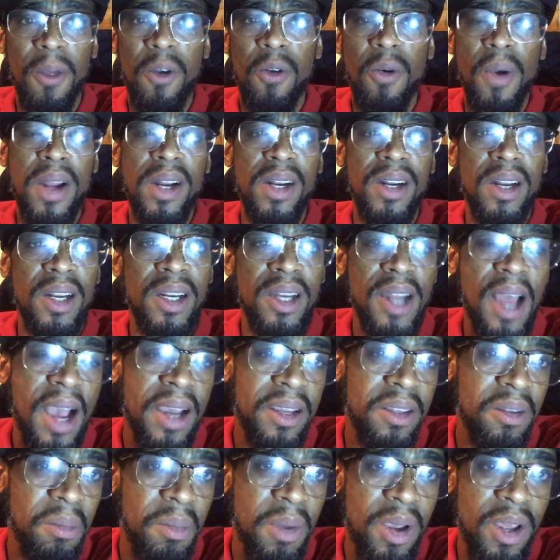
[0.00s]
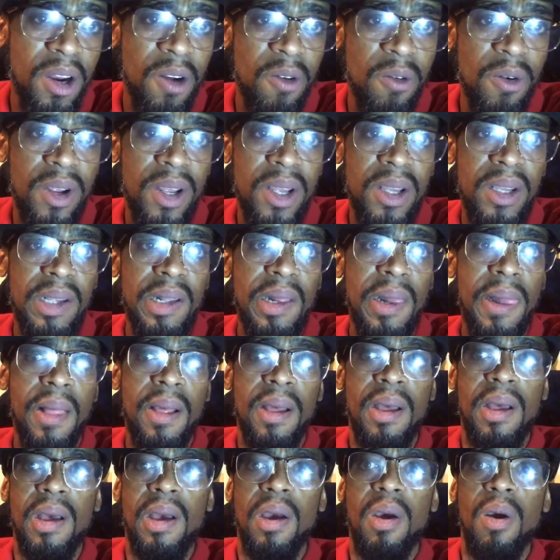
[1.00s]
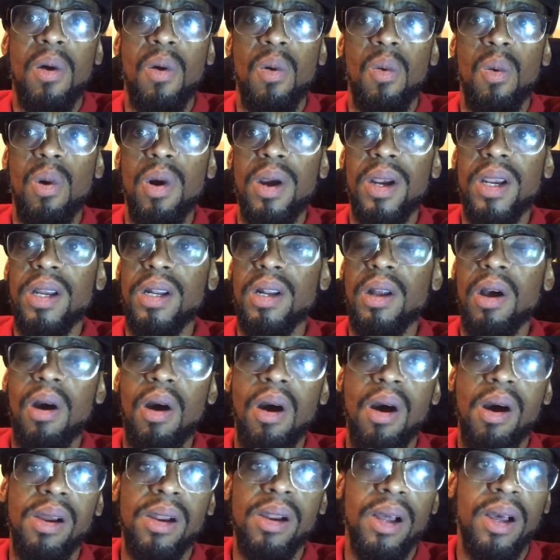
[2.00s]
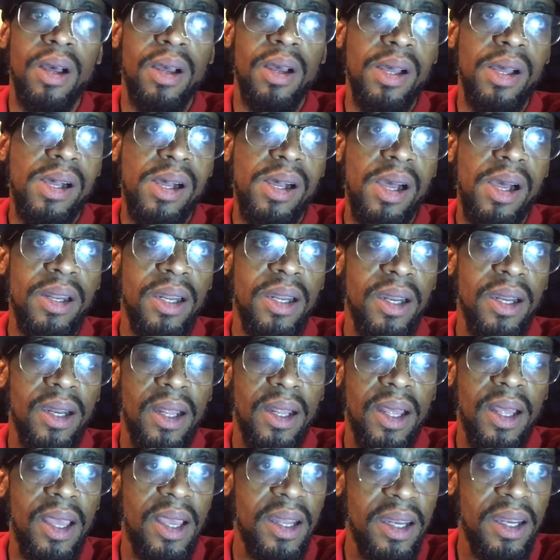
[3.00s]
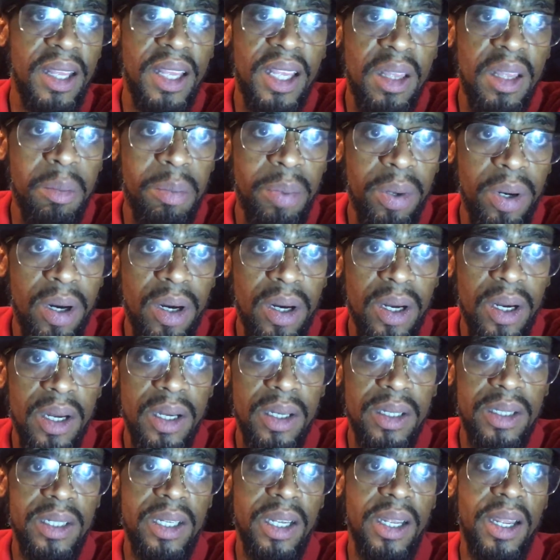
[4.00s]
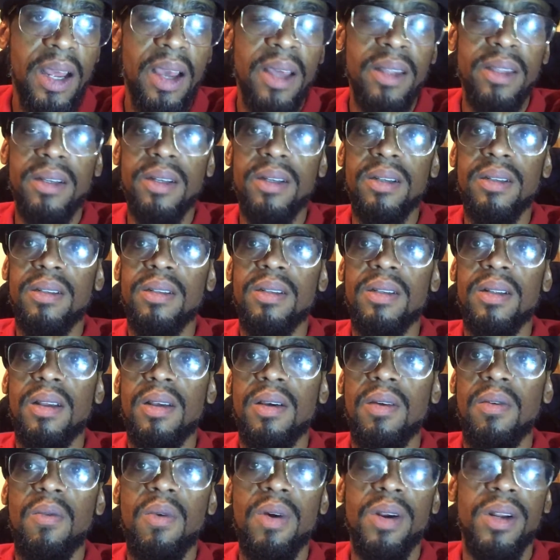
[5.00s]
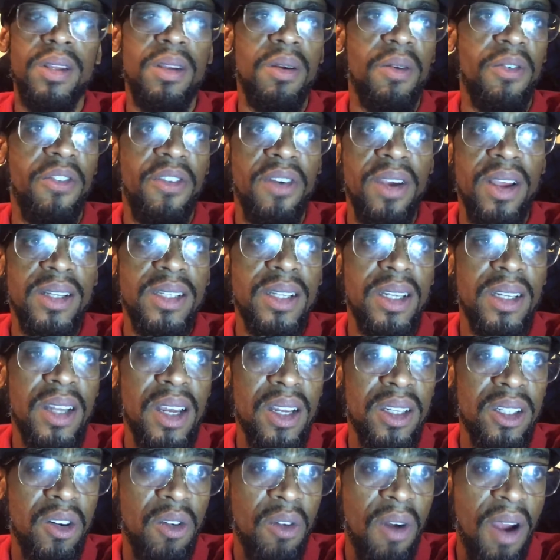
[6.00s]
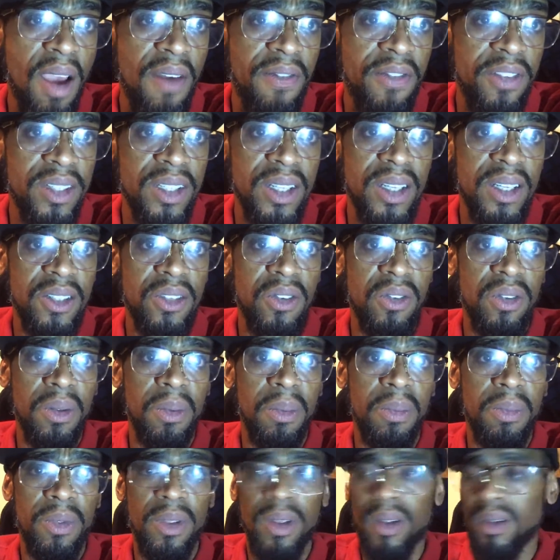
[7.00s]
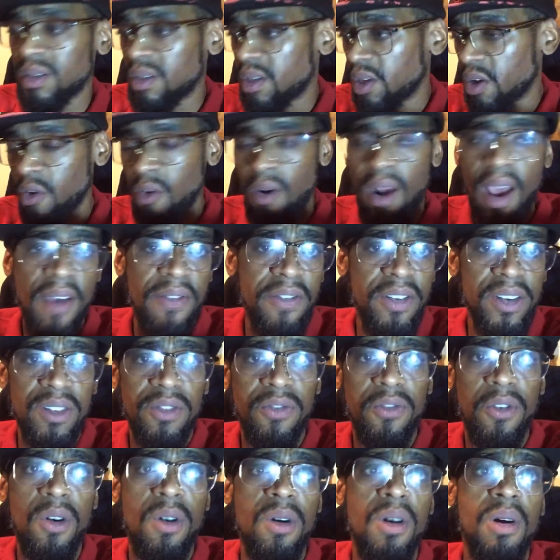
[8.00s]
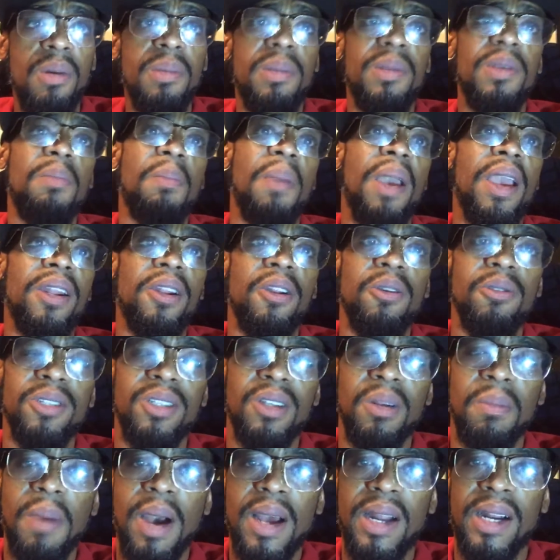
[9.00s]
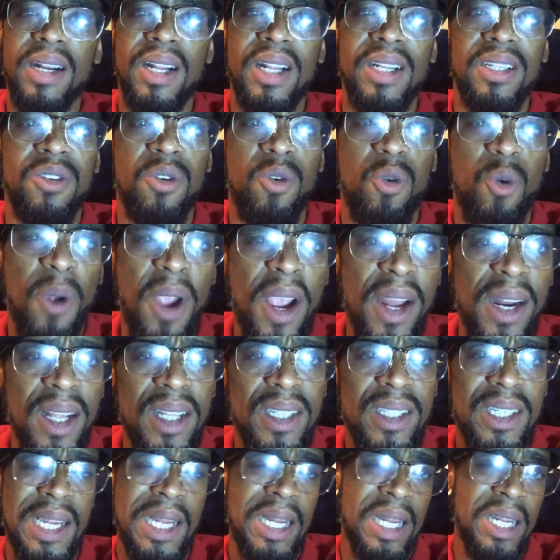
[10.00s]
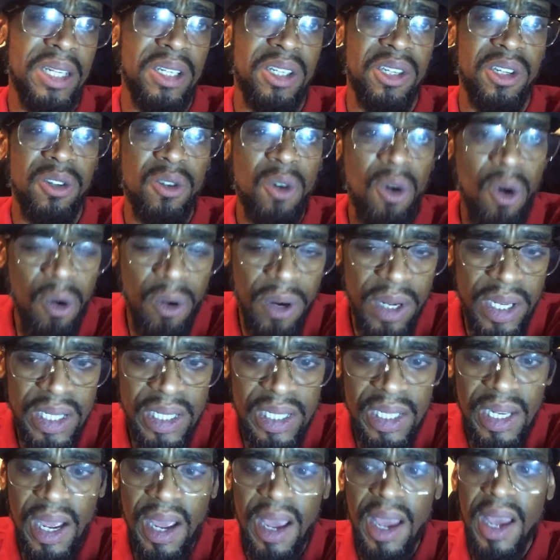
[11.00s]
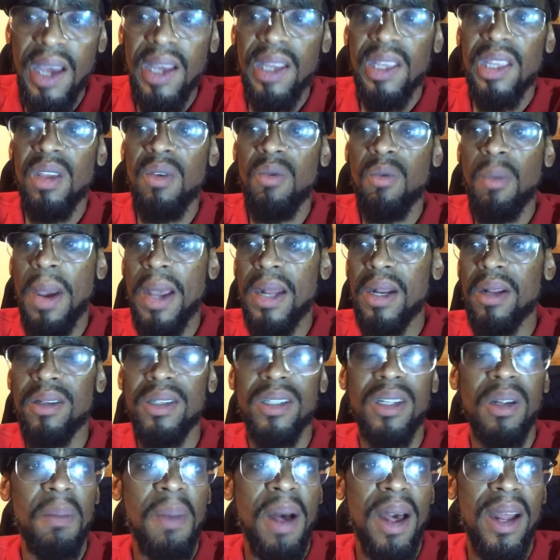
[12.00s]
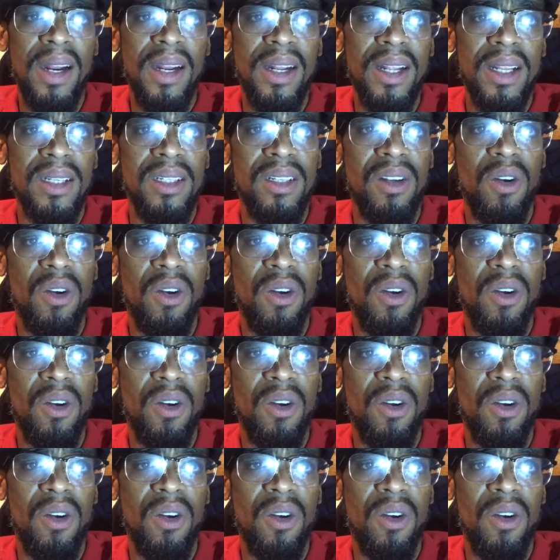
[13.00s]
creating a documentary, working on an ebook together. One of your friends that does graphics could do the graphics for. You may know somebody that's great at telling stories. You may know somebody that's